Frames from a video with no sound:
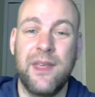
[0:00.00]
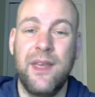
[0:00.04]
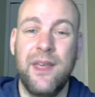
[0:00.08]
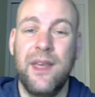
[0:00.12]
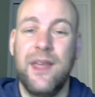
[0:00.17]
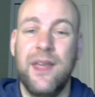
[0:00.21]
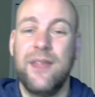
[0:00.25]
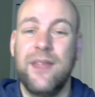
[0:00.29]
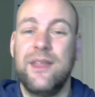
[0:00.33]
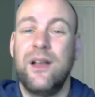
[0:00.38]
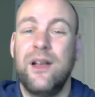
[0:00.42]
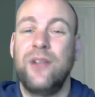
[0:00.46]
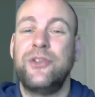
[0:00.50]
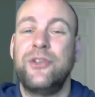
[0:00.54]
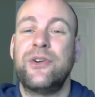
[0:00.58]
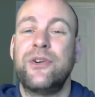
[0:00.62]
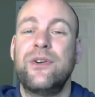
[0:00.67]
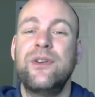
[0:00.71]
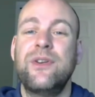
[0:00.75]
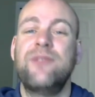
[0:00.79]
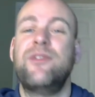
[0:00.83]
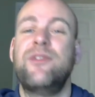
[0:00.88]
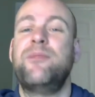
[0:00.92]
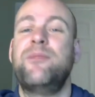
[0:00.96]
The
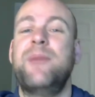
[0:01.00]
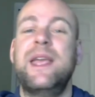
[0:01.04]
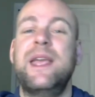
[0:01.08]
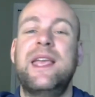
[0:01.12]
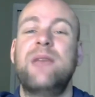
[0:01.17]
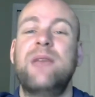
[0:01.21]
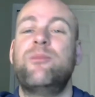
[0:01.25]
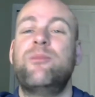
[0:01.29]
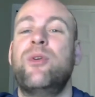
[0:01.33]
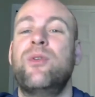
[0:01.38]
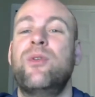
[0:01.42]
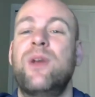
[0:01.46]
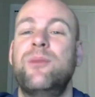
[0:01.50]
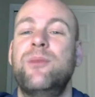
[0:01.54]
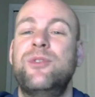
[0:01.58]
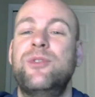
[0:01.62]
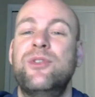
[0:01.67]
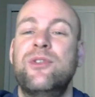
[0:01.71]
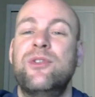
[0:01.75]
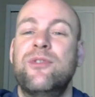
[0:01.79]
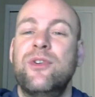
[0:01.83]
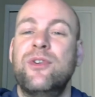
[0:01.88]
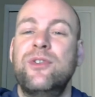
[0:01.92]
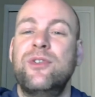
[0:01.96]
alternative of making programs
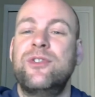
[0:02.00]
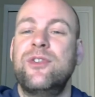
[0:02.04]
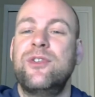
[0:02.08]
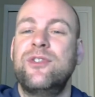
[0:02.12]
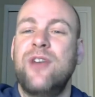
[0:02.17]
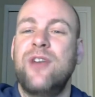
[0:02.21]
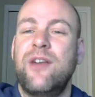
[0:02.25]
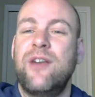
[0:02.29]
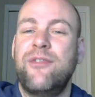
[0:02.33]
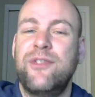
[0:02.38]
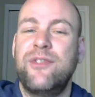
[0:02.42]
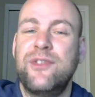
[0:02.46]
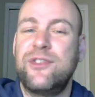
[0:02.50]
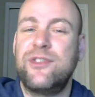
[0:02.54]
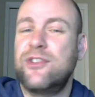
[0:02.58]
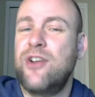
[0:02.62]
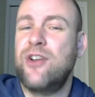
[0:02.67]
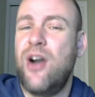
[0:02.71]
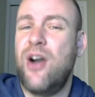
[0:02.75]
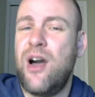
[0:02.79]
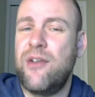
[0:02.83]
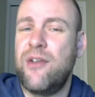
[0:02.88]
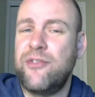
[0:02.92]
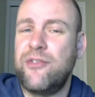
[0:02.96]
universal is often
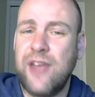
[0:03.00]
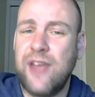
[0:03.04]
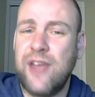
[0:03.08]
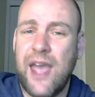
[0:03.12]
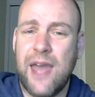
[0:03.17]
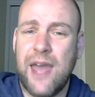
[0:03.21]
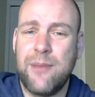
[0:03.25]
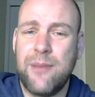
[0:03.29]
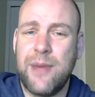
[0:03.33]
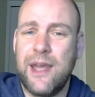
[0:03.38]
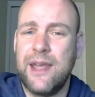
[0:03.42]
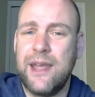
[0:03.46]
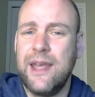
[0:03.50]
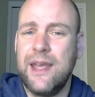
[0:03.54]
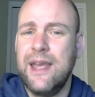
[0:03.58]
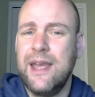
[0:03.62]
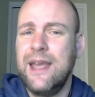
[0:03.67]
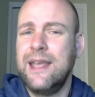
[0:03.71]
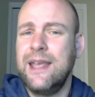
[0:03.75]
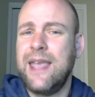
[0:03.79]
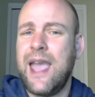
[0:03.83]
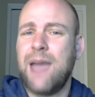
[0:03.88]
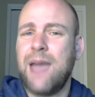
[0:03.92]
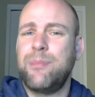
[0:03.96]
scoffed at by
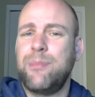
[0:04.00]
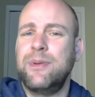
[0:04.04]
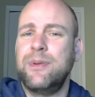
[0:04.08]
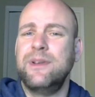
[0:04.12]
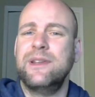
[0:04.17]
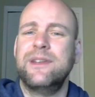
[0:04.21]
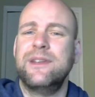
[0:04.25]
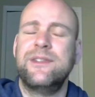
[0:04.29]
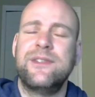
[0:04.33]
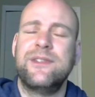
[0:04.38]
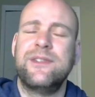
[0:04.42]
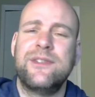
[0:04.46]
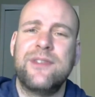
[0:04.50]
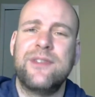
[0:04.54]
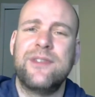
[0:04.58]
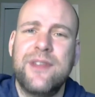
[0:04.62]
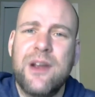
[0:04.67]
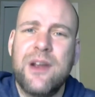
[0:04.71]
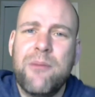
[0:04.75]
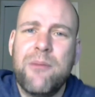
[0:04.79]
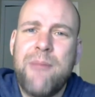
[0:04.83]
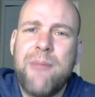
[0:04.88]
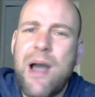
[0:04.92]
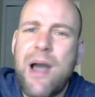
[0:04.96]
capitalists and
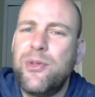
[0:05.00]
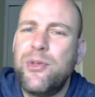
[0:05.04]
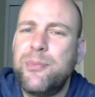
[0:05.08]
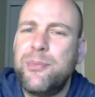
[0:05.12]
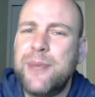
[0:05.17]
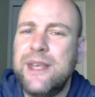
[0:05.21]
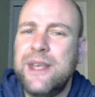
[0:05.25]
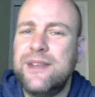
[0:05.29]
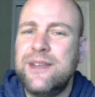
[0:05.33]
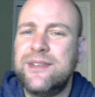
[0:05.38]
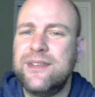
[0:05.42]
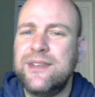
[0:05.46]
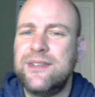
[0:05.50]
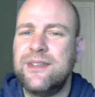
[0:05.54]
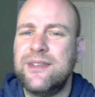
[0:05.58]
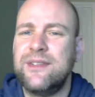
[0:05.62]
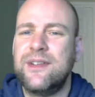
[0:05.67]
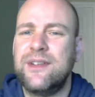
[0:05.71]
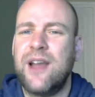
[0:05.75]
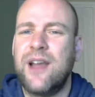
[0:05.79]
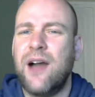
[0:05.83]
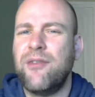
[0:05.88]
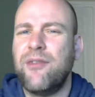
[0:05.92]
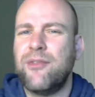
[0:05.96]
their mouthpieces
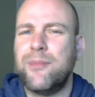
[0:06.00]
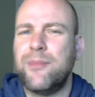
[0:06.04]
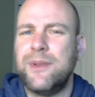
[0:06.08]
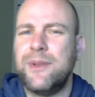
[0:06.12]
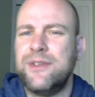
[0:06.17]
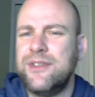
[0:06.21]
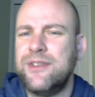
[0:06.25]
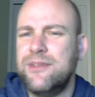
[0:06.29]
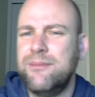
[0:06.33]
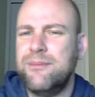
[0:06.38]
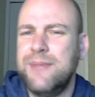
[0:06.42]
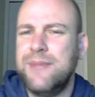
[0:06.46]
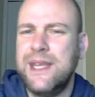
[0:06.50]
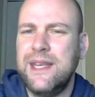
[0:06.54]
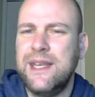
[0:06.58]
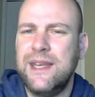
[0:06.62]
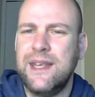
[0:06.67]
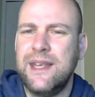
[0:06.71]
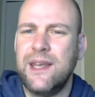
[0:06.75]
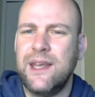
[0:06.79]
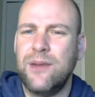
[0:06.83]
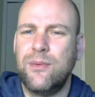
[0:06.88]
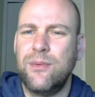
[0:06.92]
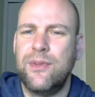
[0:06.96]
in government and
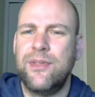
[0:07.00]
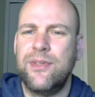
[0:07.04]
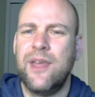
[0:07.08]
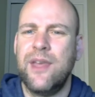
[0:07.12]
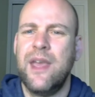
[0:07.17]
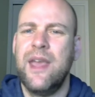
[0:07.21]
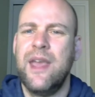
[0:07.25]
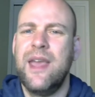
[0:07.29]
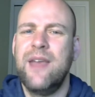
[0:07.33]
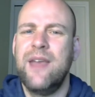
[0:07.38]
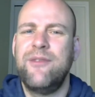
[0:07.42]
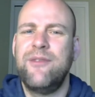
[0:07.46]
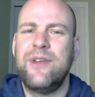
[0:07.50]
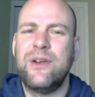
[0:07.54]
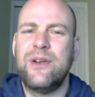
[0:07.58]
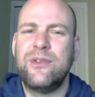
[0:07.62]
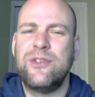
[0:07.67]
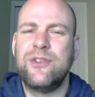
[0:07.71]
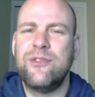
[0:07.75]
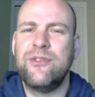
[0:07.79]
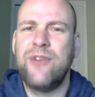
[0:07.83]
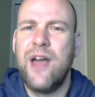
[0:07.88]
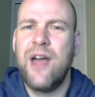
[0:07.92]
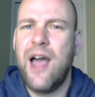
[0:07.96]
media with
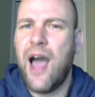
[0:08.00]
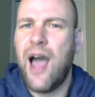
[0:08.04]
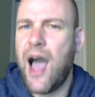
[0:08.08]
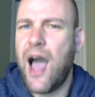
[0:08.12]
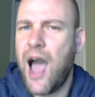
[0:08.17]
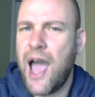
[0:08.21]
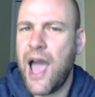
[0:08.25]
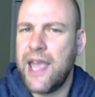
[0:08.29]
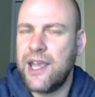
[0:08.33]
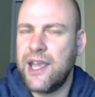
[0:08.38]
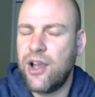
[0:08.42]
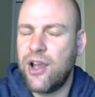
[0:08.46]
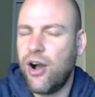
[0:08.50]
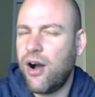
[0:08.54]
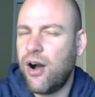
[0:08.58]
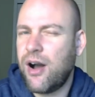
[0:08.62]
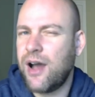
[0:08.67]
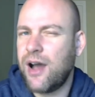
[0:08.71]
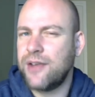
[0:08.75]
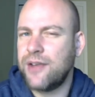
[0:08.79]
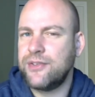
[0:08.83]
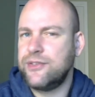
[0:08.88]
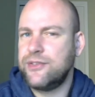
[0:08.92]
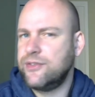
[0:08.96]
fears of high
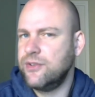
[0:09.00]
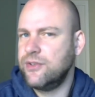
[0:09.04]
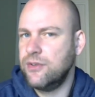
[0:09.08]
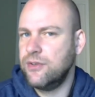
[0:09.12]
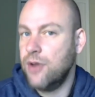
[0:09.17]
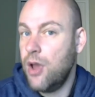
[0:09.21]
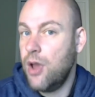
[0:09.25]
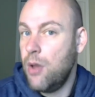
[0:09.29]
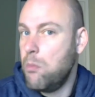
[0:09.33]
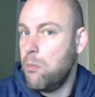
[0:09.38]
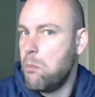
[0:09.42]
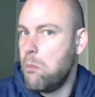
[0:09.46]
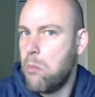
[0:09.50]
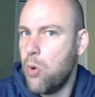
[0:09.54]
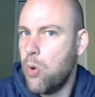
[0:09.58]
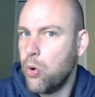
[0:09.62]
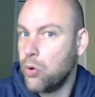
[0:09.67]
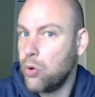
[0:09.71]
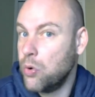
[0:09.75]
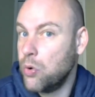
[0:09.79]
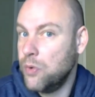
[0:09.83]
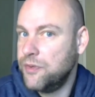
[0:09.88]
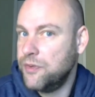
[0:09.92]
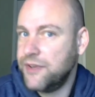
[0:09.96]
costs and
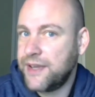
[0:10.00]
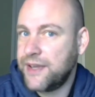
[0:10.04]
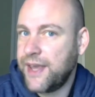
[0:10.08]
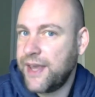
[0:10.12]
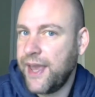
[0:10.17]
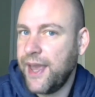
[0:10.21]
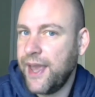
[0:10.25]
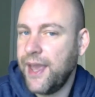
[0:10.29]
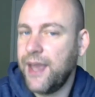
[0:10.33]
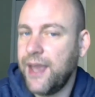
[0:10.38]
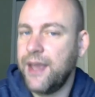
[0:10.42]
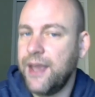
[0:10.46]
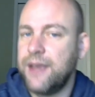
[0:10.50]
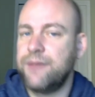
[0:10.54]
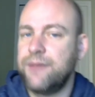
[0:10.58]
moral decay.